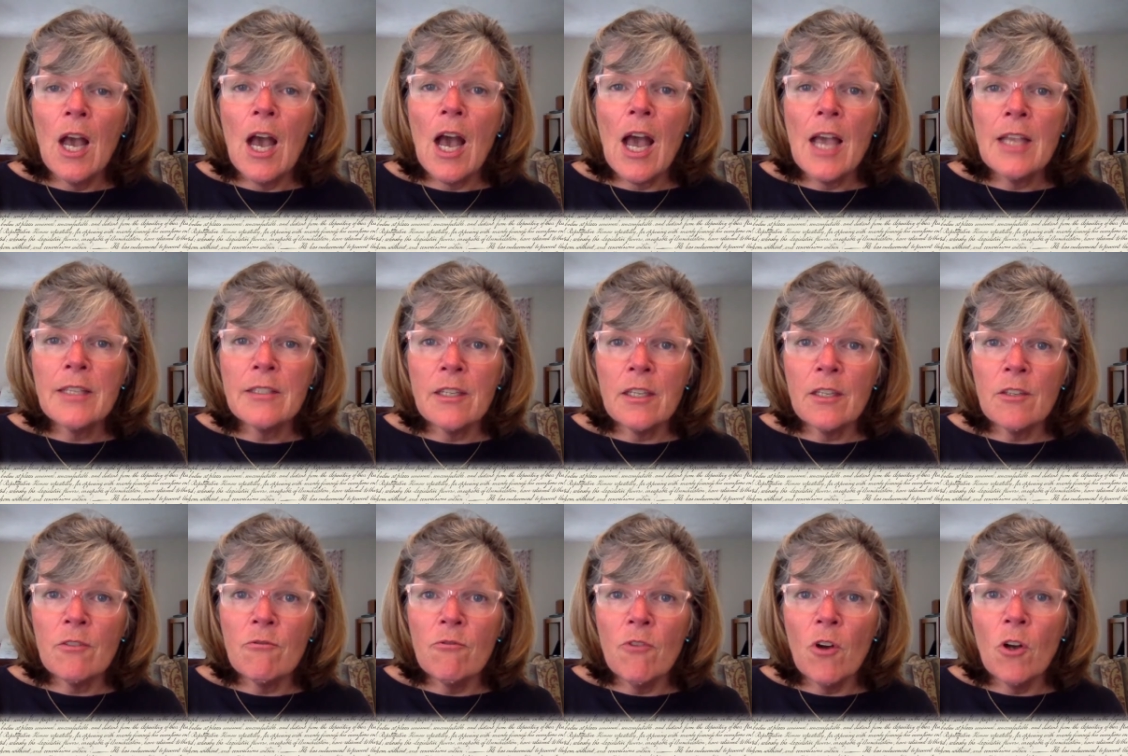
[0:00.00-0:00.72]
and
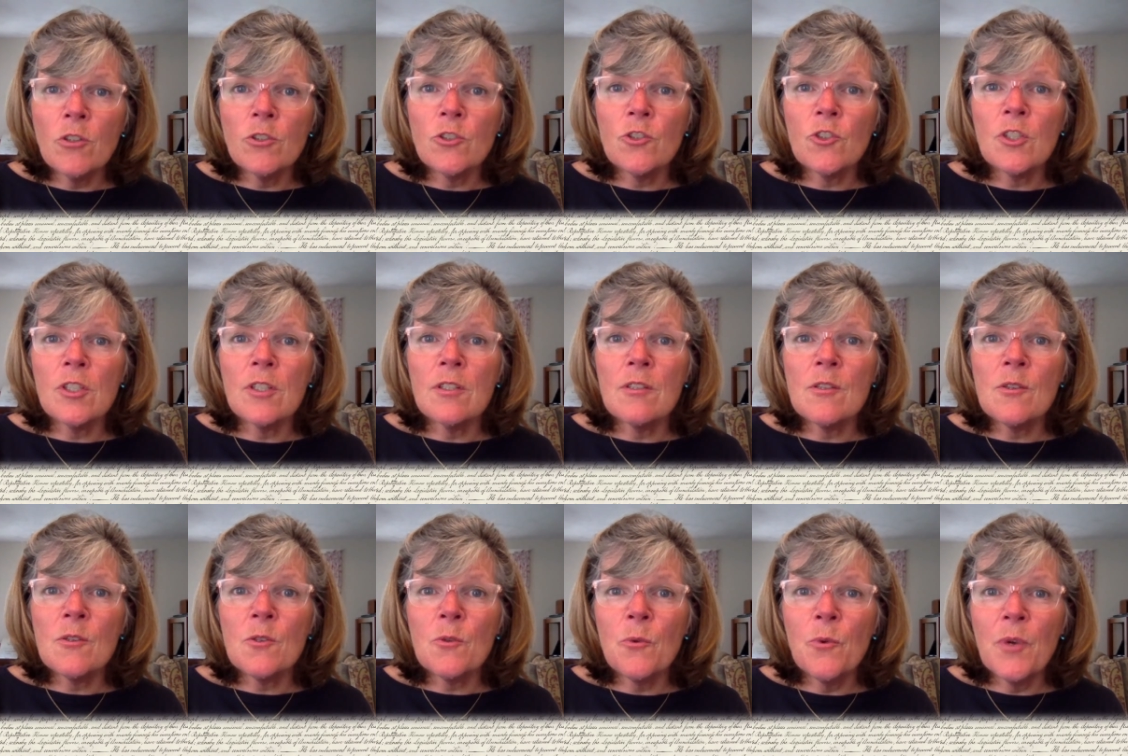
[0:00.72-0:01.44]

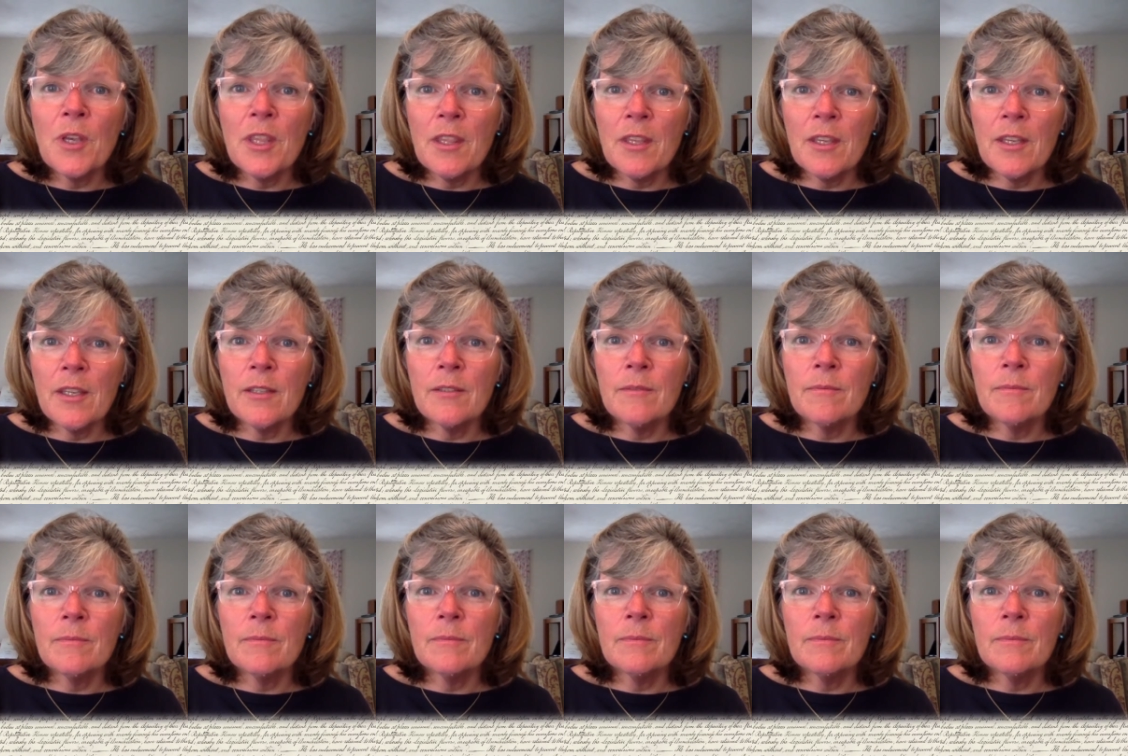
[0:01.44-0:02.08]
convulsions within.